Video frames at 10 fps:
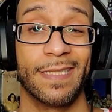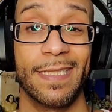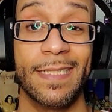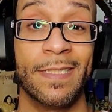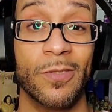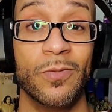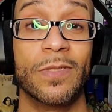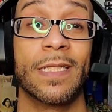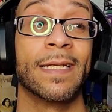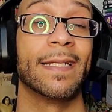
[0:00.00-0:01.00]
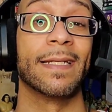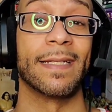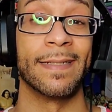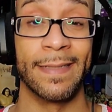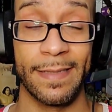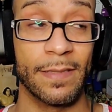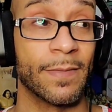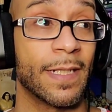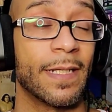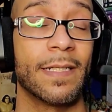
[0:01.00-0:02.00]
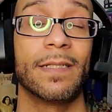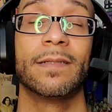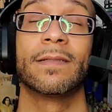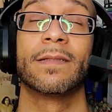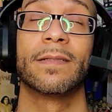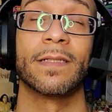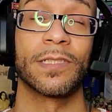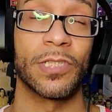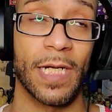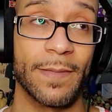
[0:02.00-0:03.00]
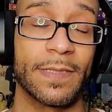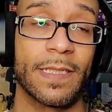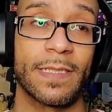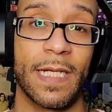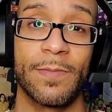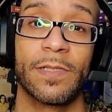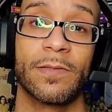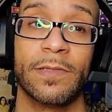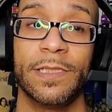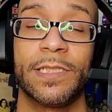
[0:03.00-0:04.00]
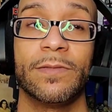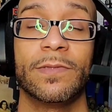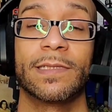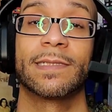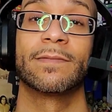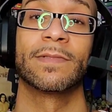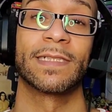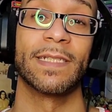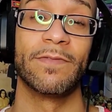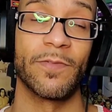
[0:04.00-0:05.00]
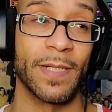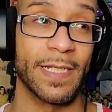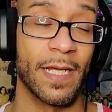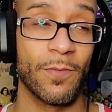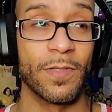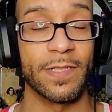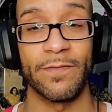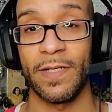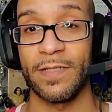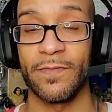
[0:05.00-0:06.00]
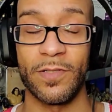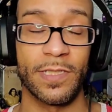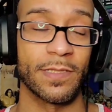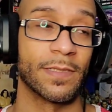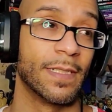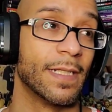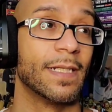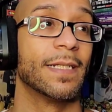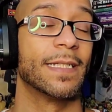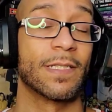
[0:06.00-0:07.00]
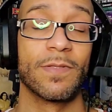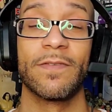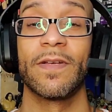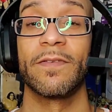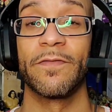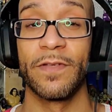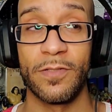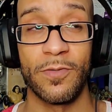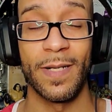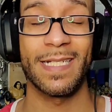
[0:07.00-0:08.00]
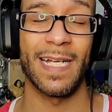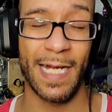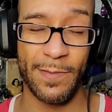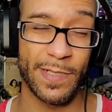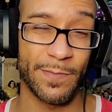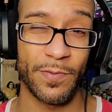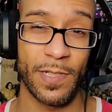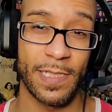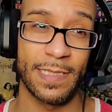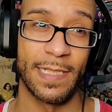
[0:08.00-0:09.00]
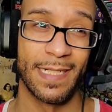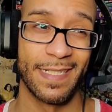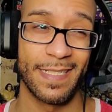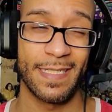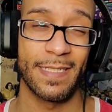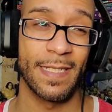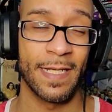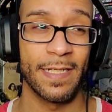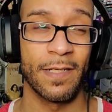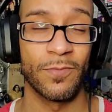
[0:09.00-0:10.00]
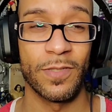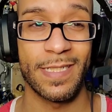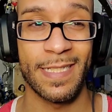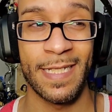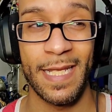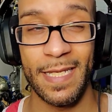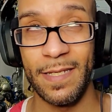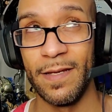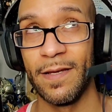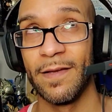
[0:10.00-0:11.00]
These dudes laid it in, man. The chops that Tomohiro Ishii was receiving from Eddie Edwards and vice versa. This was a very physical match. I was surprised to see Eddie Edwards in a